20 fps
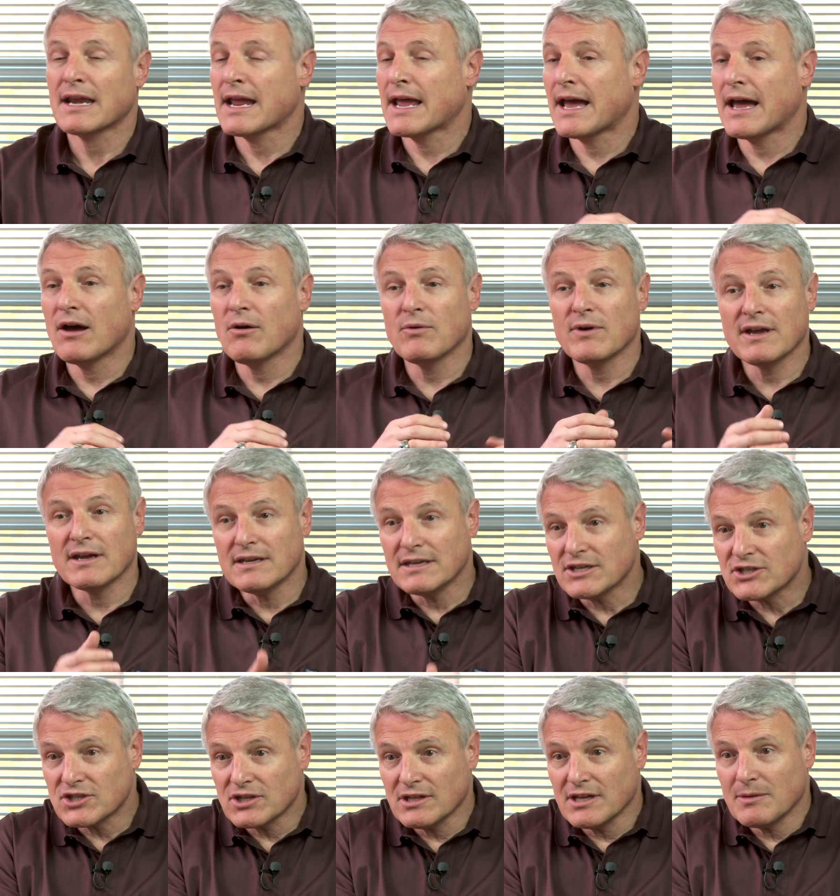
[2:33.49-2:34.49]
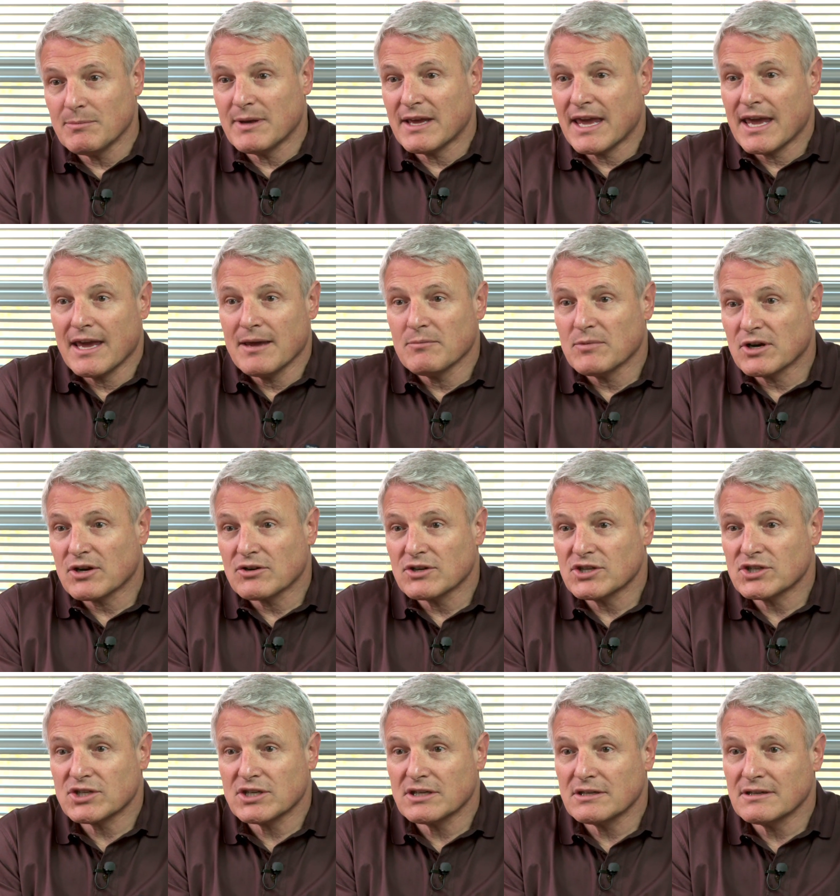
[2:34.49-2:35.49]
how we initially became a
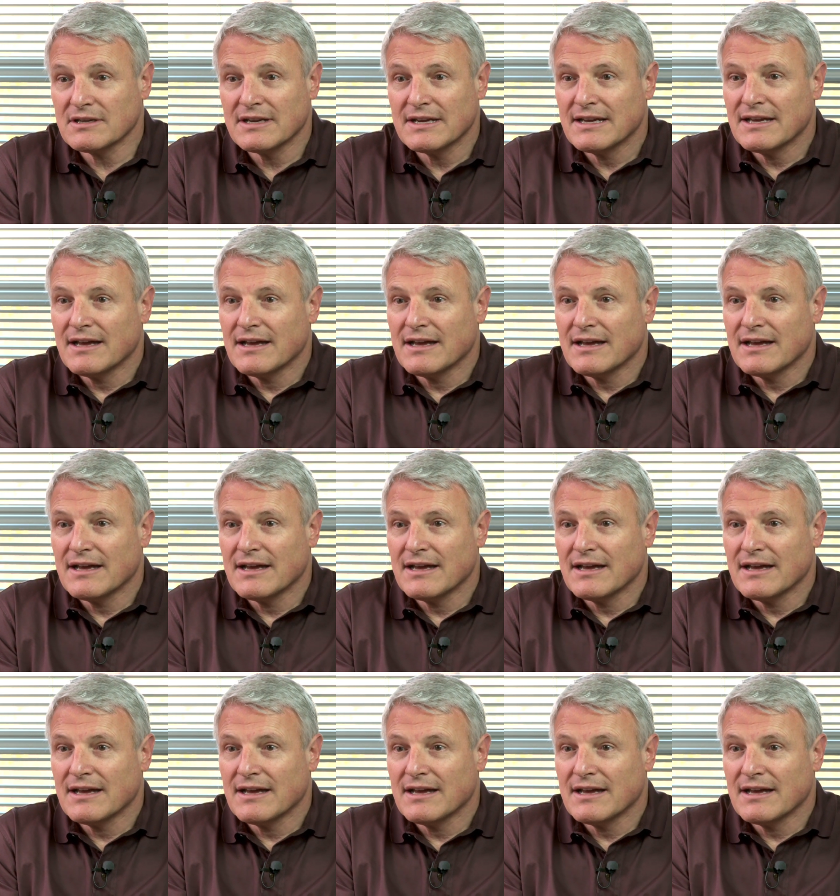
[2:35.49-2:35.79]
Christian.